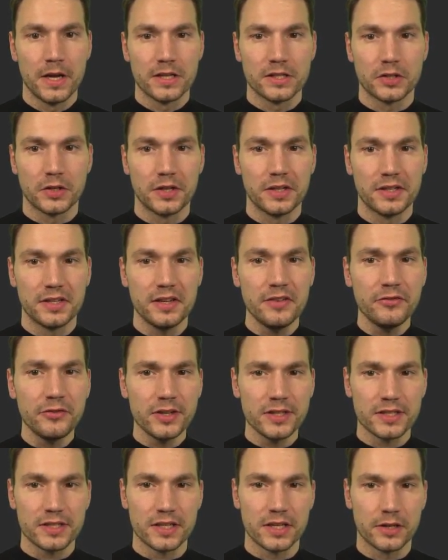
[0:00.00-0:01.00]
So the
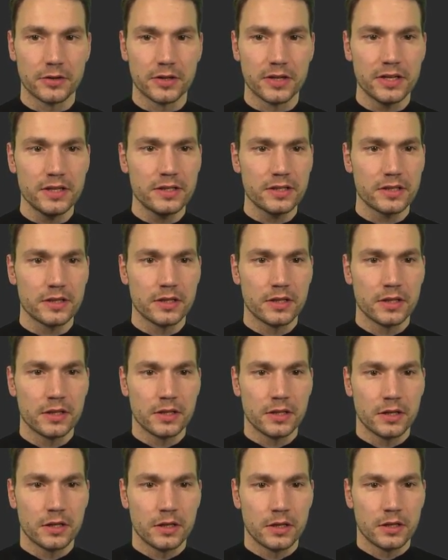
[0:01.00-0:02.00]
difference here is
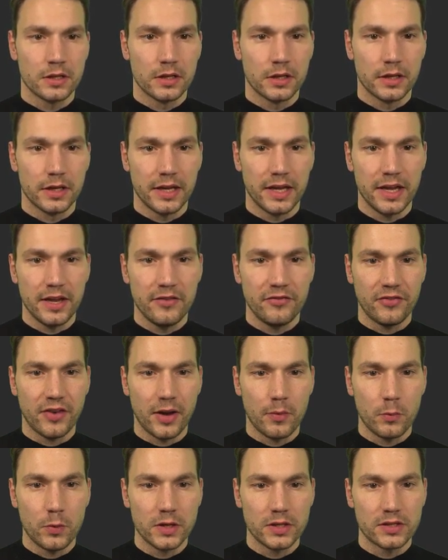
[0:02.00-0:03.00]
if
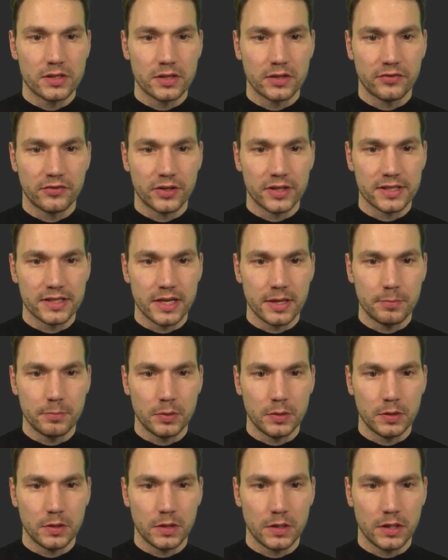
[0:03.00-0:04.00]
I would, for
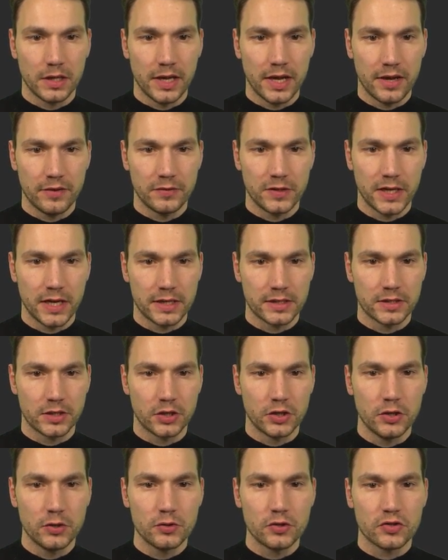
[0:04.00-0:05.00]
example, have the
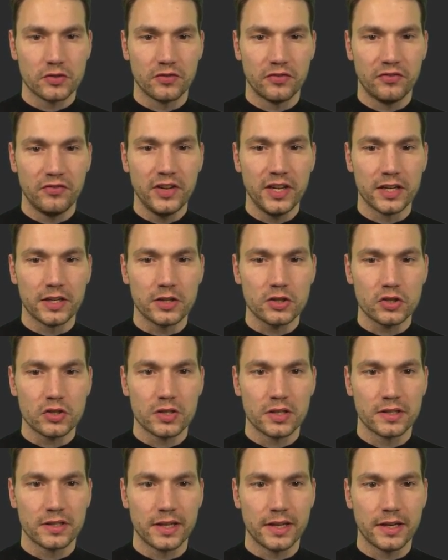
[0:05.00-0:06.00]
execution
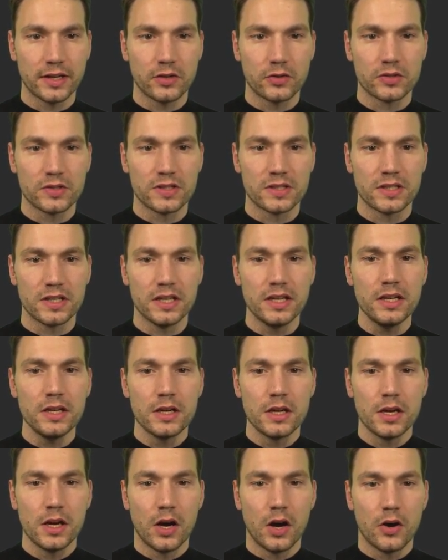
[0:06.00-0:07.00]
finished, then I could
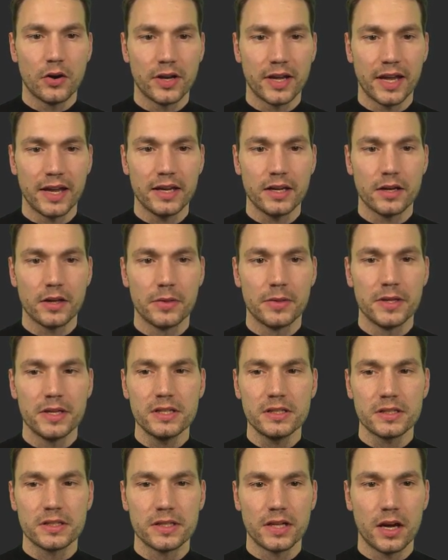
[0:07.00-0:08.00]
see, okay,
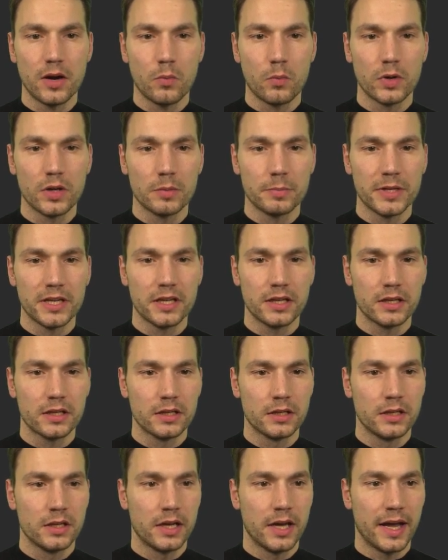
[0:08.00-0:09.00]
this now will be
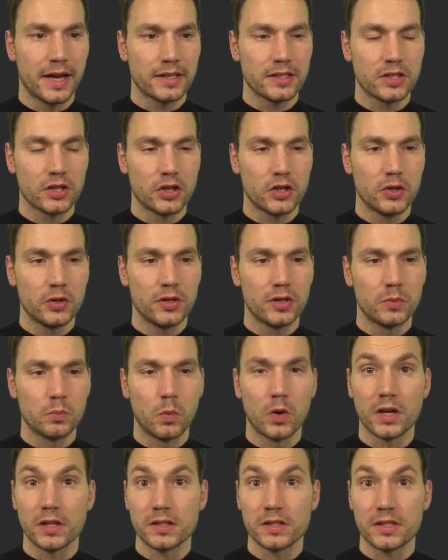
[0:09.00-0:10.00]
executed
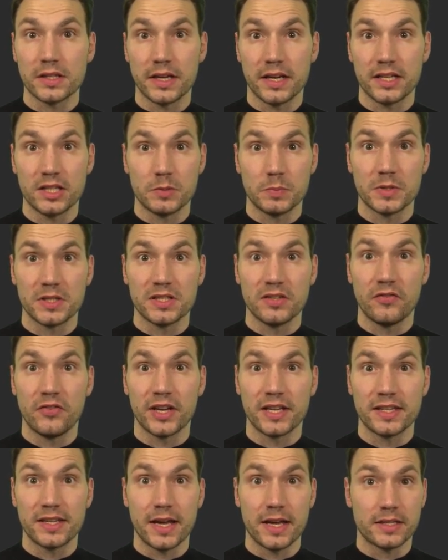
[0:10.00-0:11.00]
once a
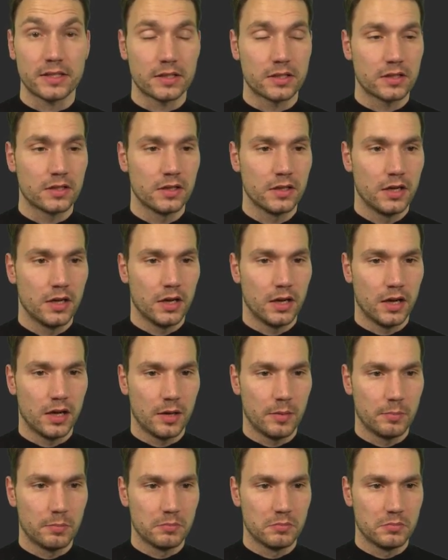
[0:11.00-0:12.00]
specific test
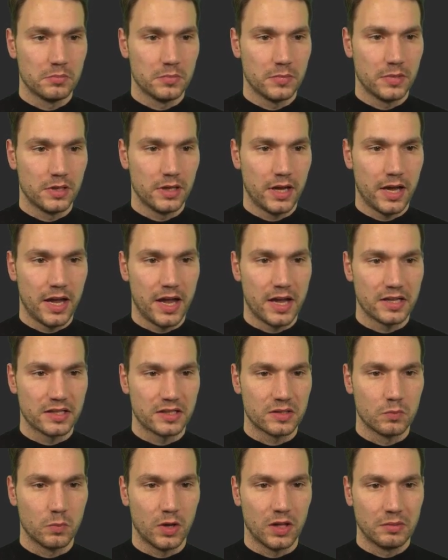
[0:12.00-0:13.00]
um,
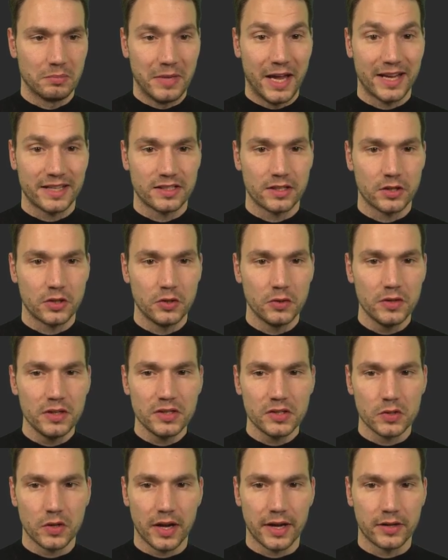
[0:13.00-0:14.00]
has, well, executed.
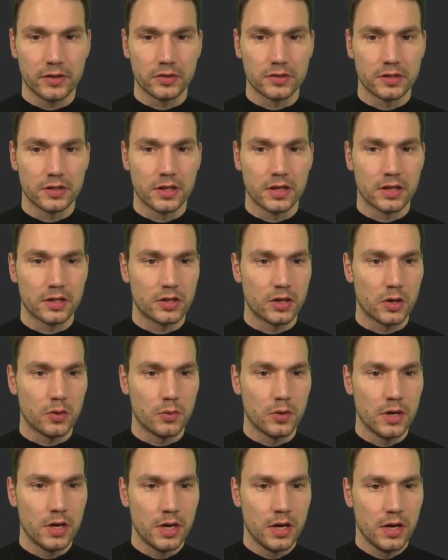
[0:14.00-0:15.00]
So I could uh,
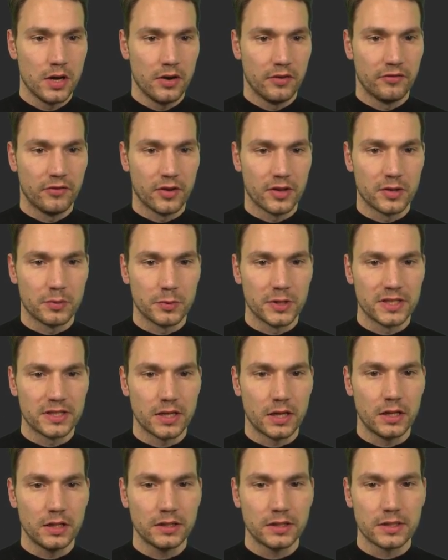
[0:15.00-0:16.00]
go for the
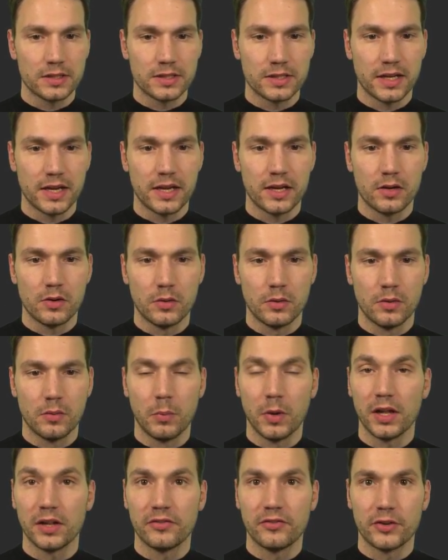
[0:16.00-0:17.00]
result and say,
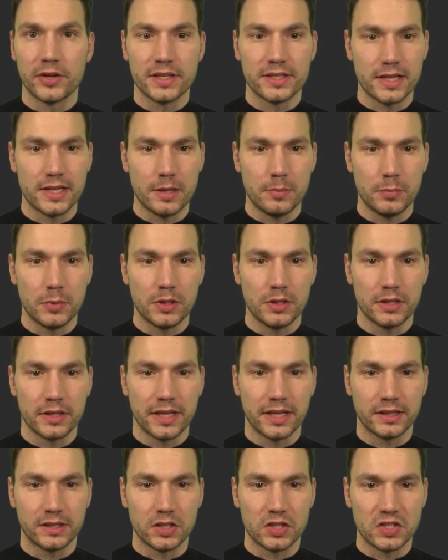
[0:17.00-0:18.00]
well, for example,
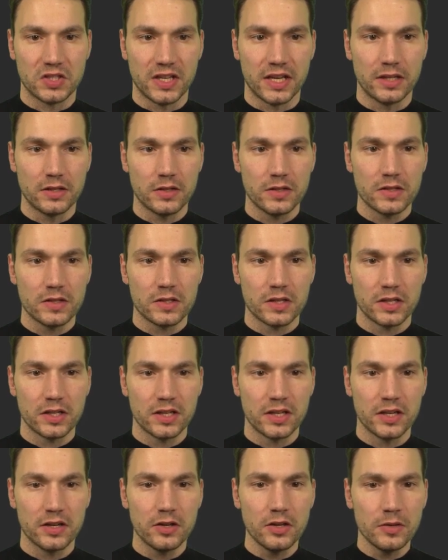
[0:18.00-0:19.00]
get the status
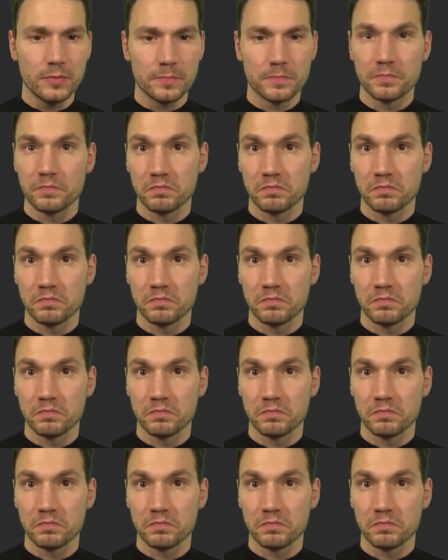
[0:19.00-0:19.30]
here.